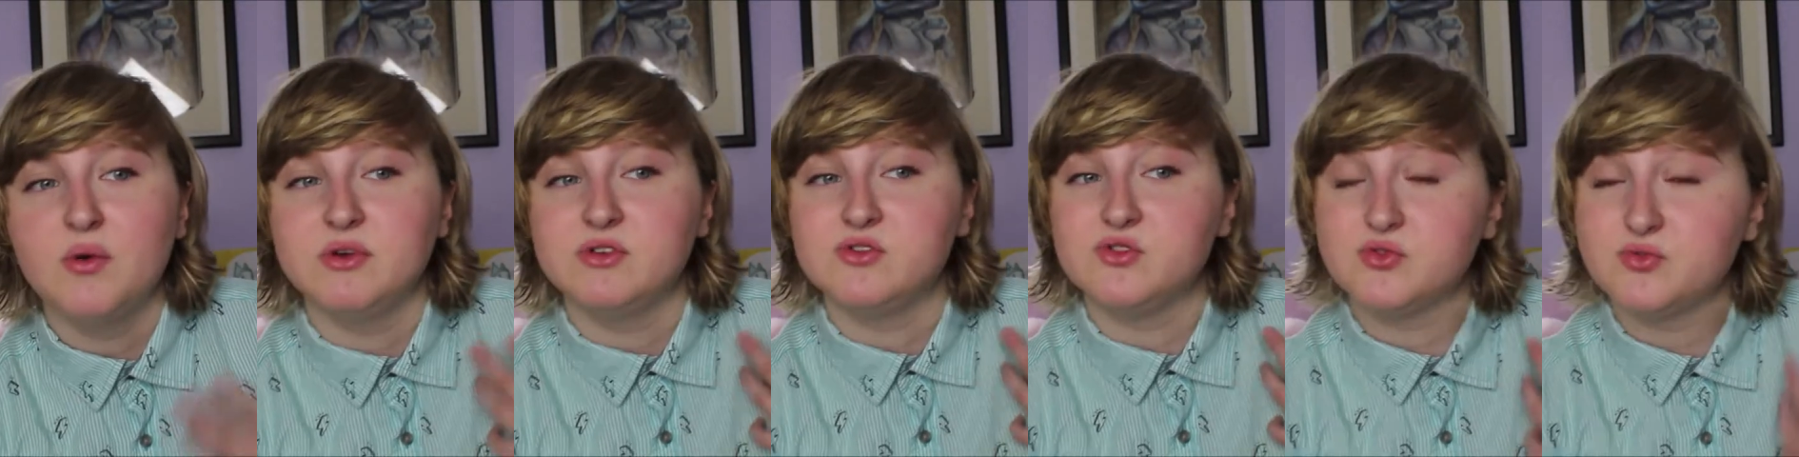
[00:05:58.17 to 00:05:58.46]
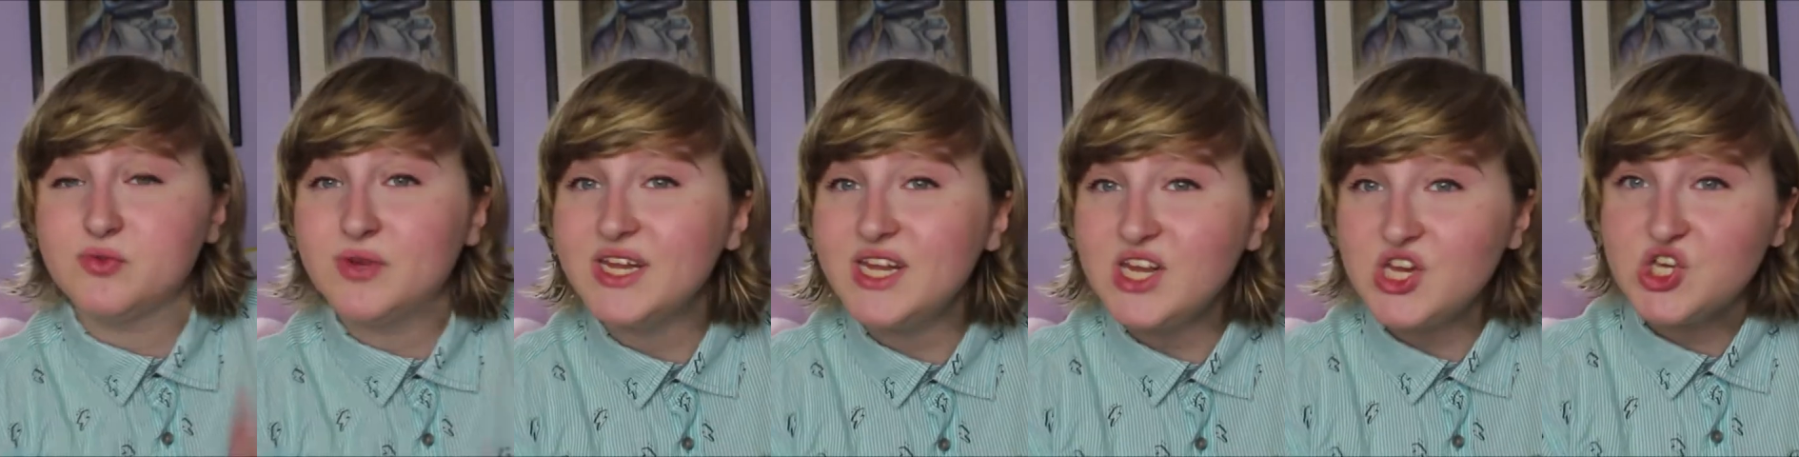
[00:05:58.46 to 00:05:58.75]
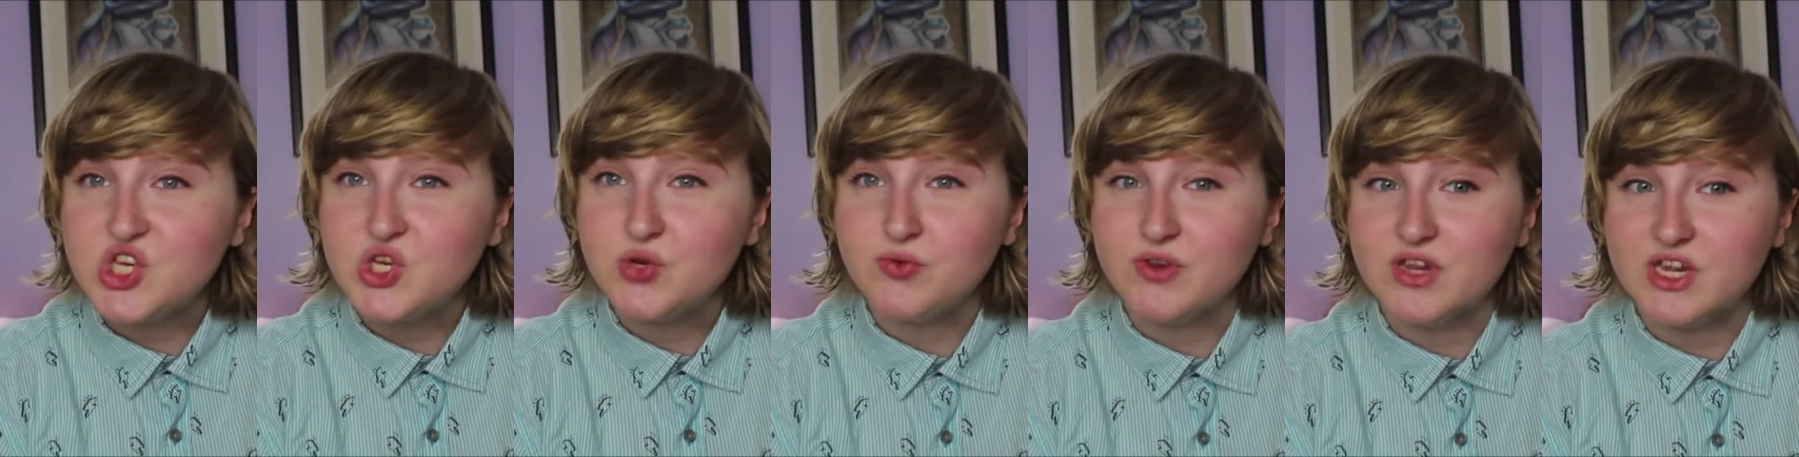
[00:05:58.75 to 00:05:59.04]
which was really
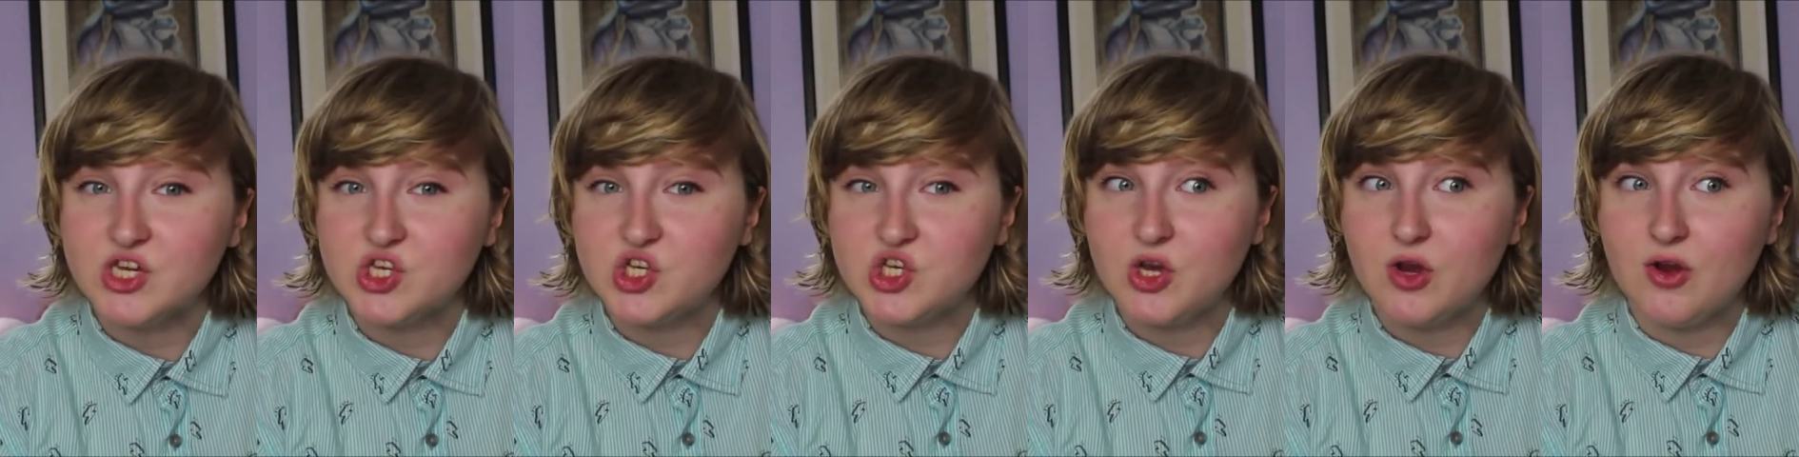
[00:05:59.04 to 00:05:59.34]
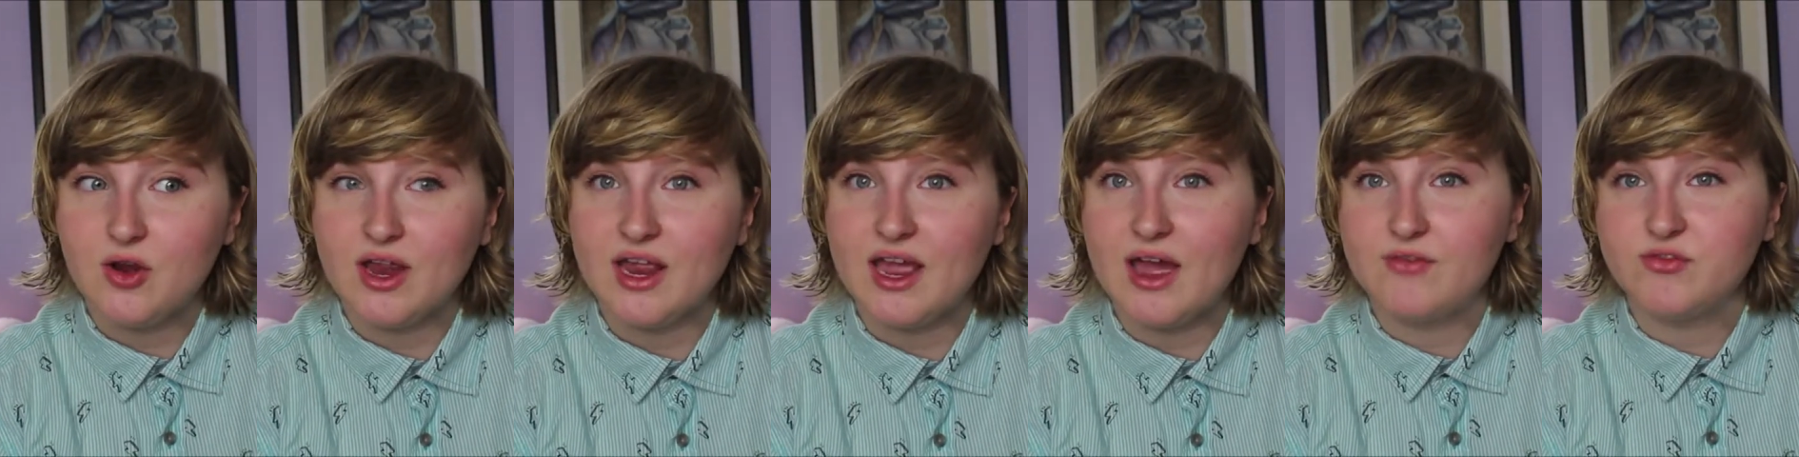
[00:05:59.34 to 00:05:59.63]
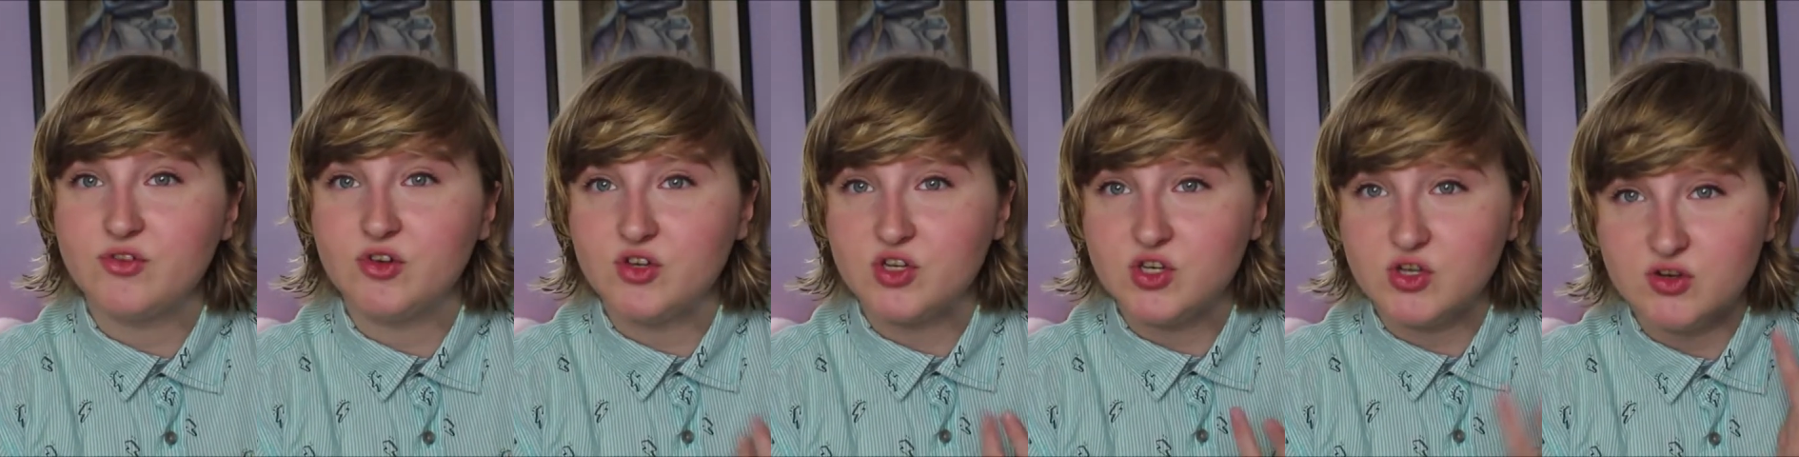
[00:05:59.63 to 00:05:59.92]
reassuring
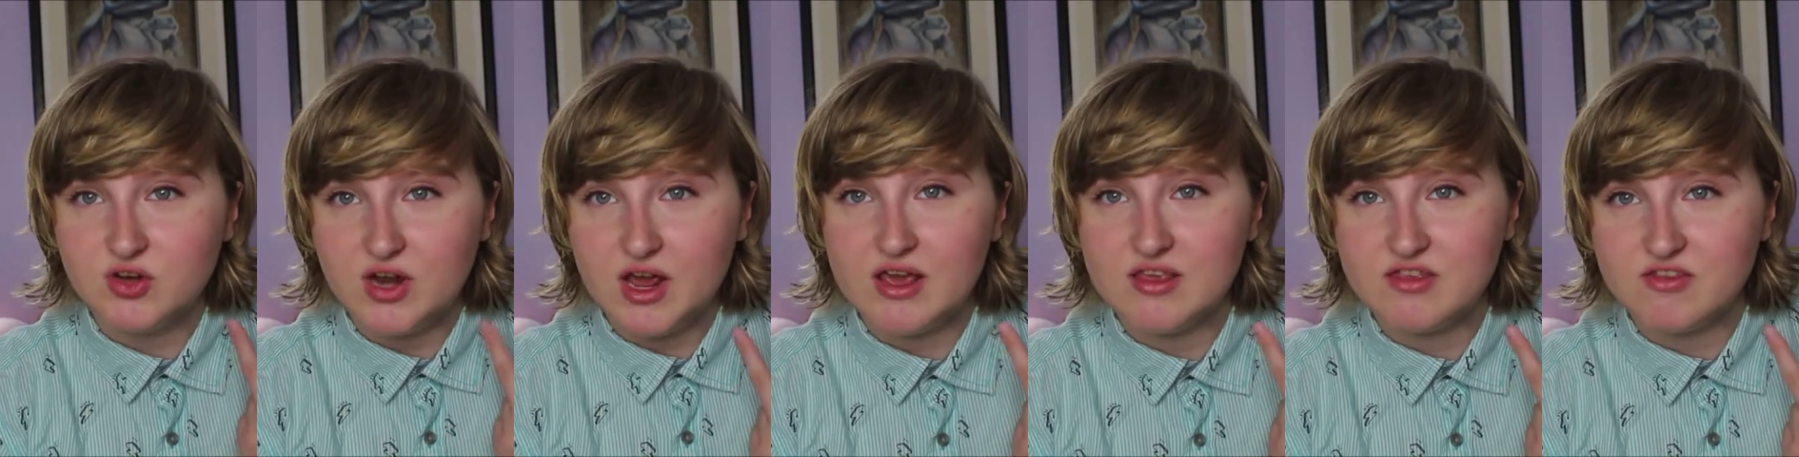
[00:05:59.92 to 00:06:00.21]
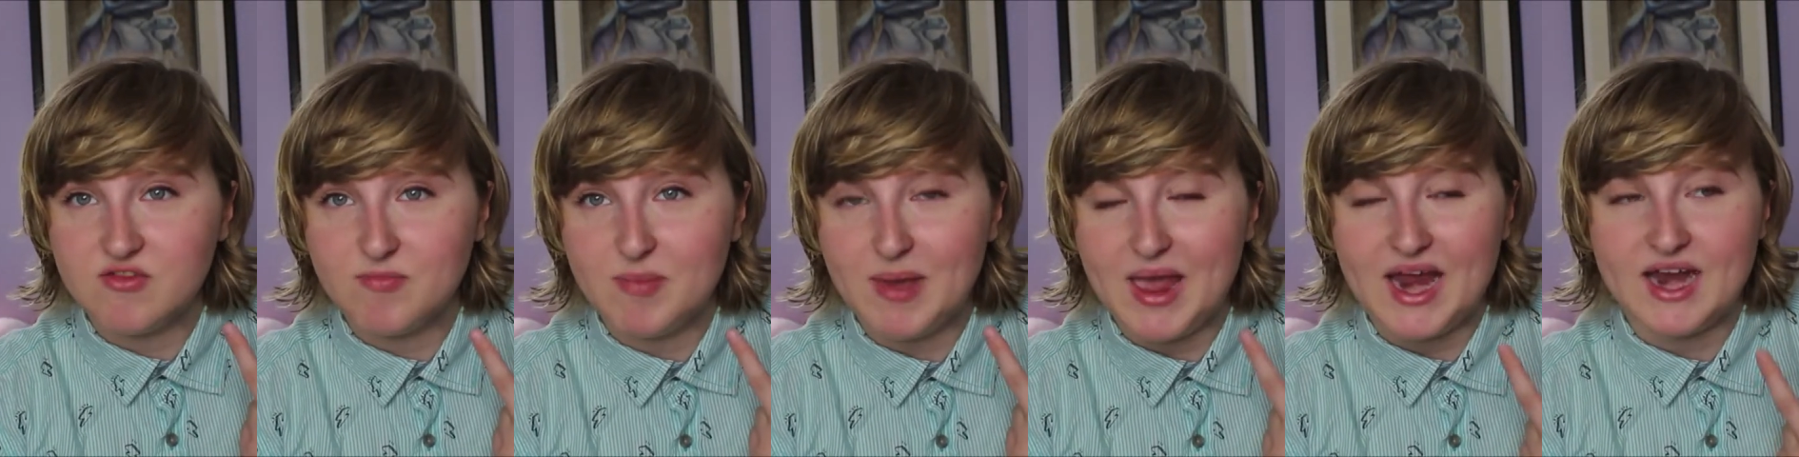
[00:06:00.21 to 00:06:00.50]
after two days of